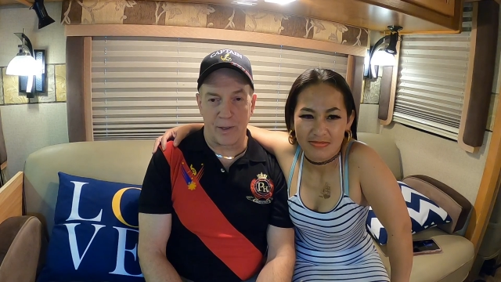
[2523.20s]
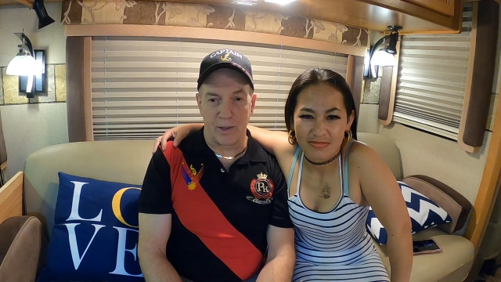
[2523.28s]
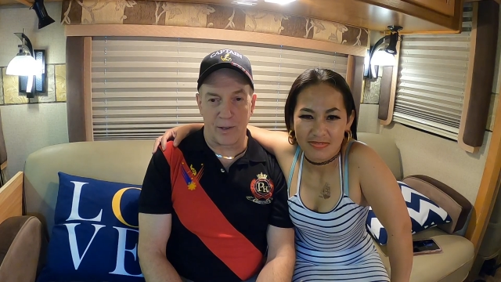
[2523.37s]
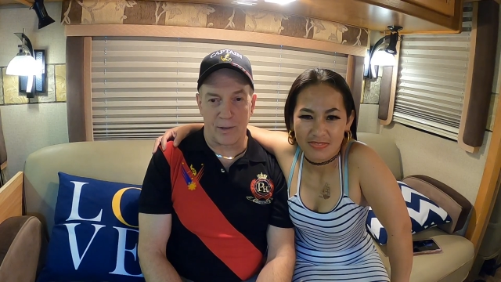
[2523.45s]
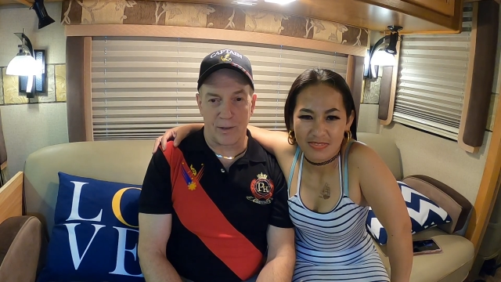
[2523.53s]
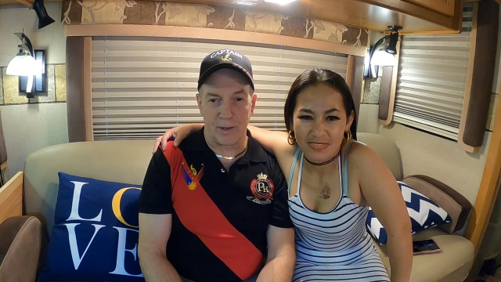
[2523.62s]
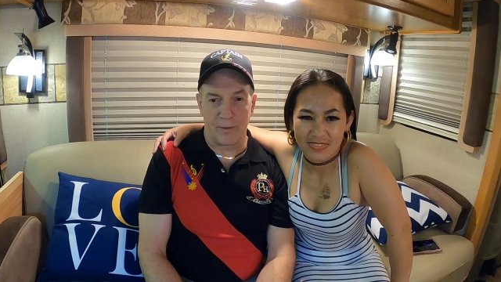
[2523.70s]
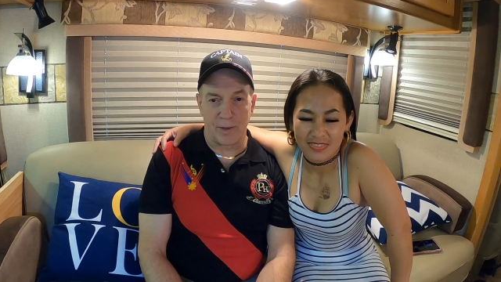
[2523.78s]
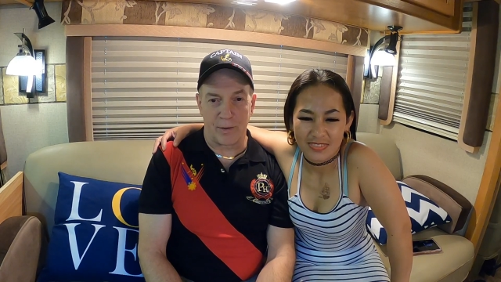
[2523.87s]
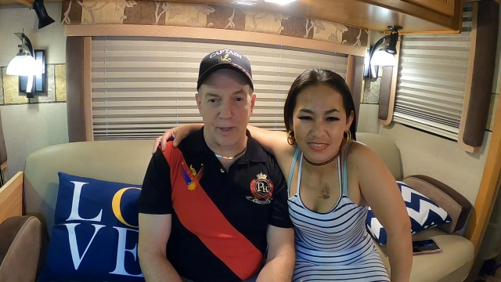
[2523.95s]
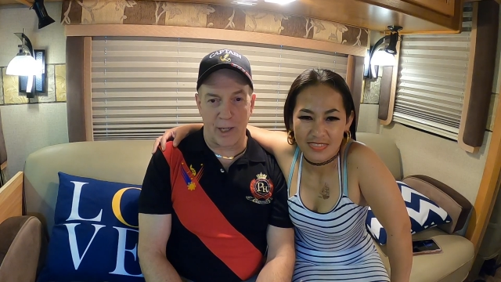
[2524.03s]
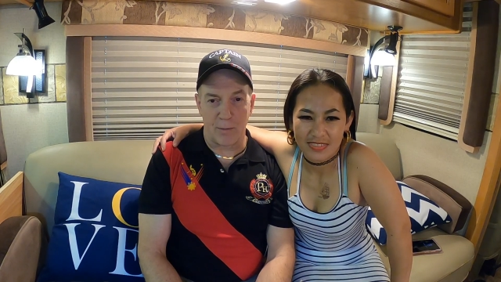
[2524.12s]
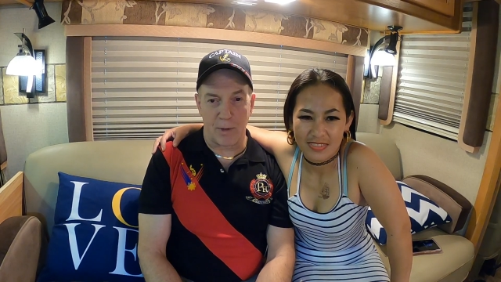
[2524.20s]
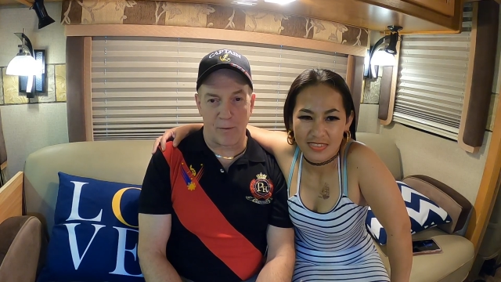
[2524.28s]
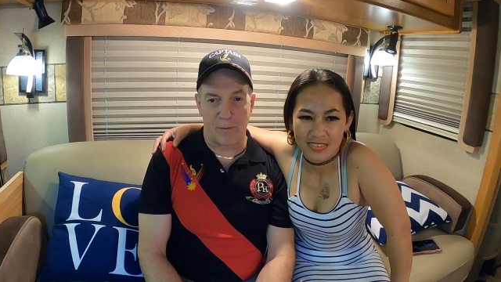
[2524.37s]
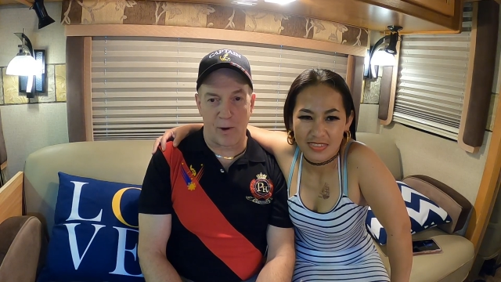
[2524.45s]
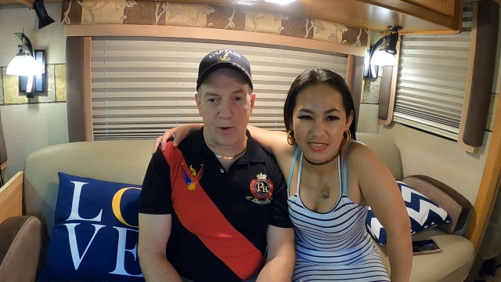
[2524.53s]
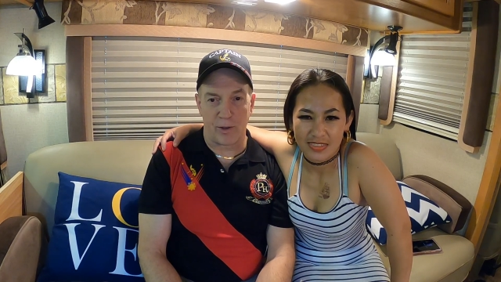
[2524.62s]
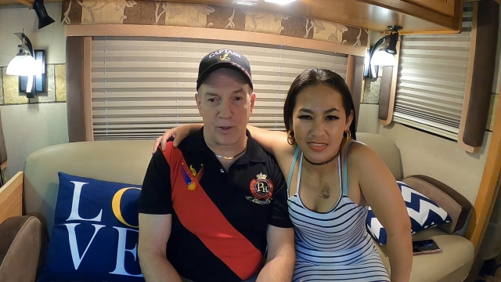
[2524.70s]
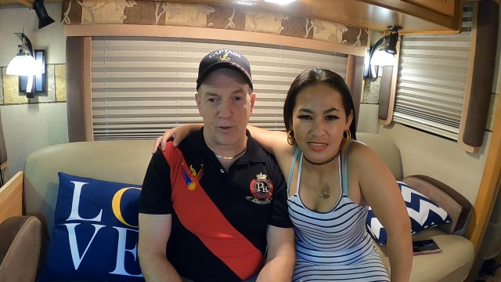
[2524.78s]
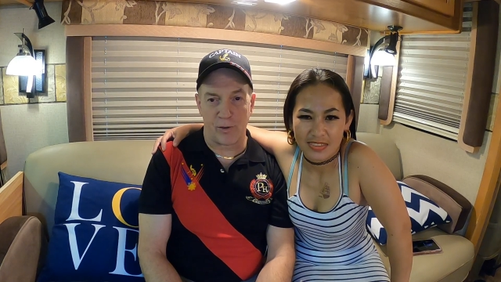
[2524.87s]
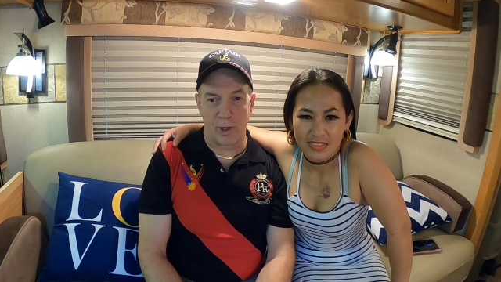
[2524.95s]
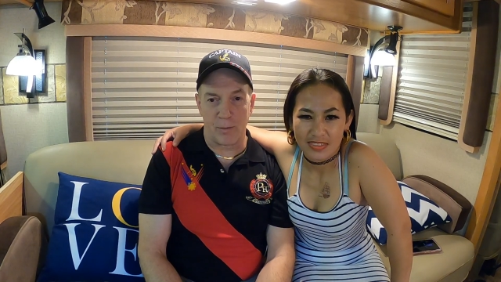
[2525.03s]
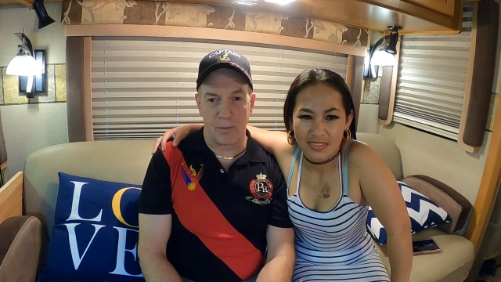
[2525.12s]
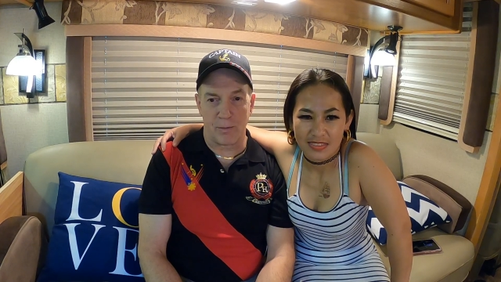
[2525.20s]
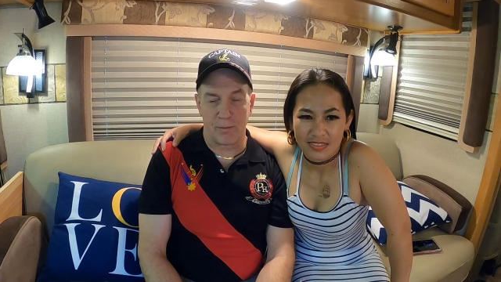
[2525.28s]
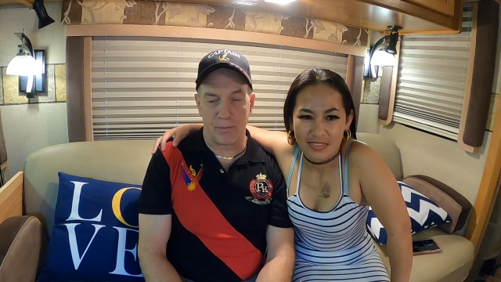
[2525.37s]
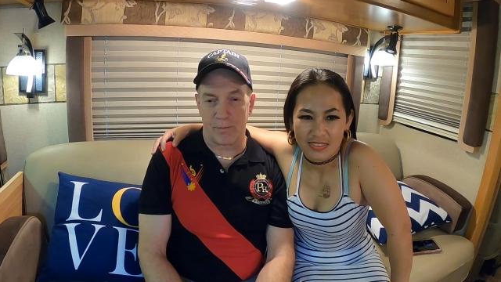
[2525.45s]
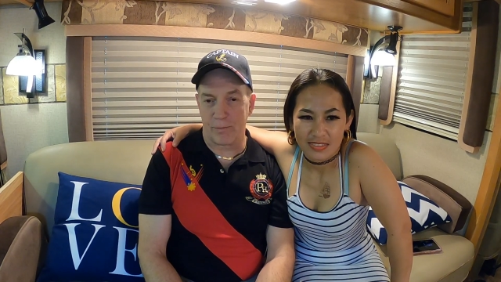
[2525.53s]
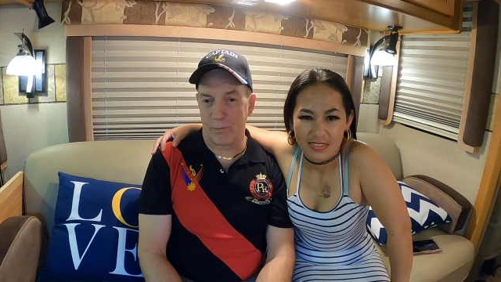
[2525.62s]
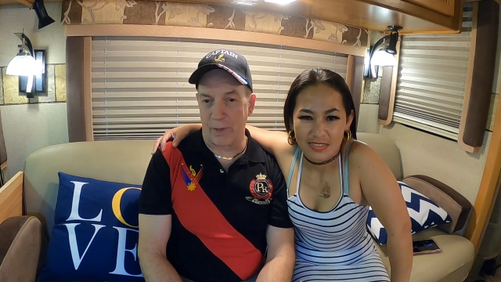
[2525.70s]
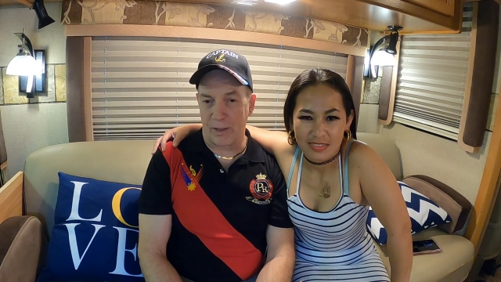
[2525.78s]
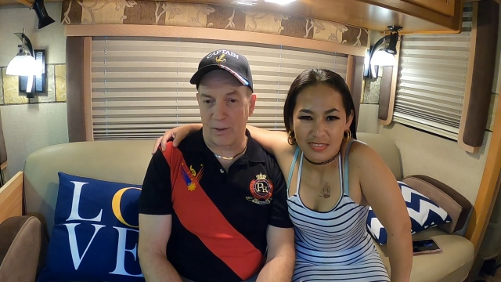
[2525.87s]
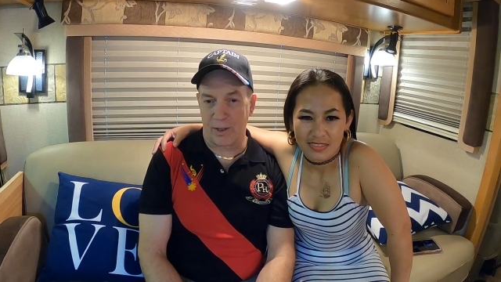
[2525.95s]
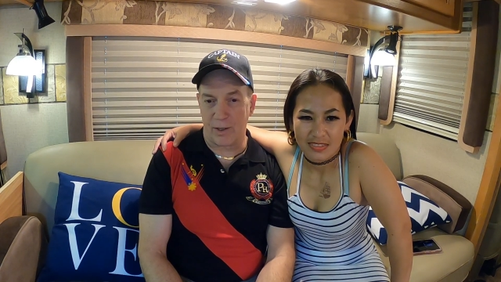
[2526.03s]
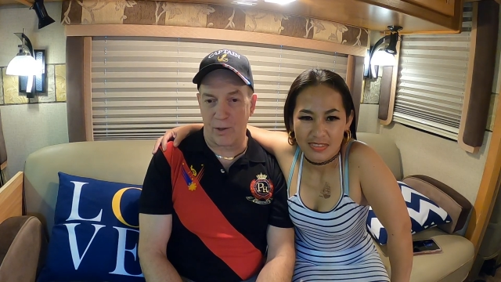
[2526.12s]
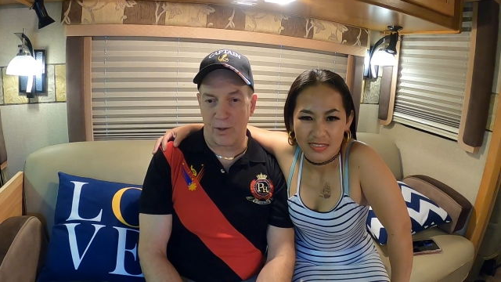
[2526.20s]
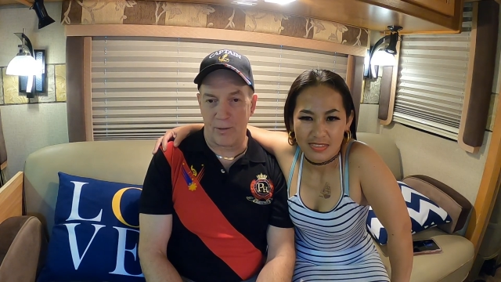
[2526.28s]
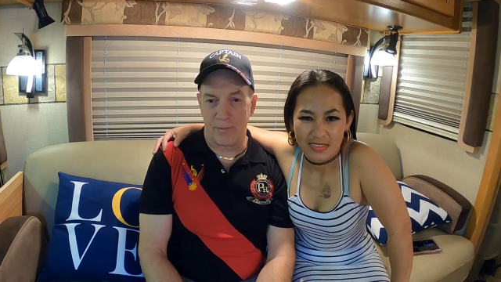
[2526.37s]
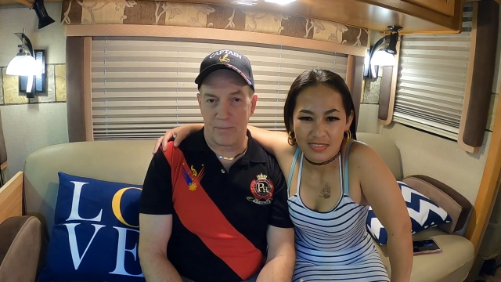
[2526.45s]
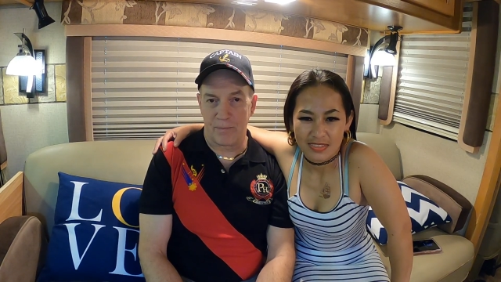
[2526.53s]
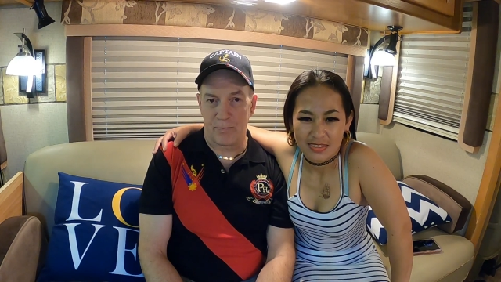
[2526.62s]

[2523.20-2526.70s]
Speaker 1: if you're if you're thinking about following your dream, make sure you do it.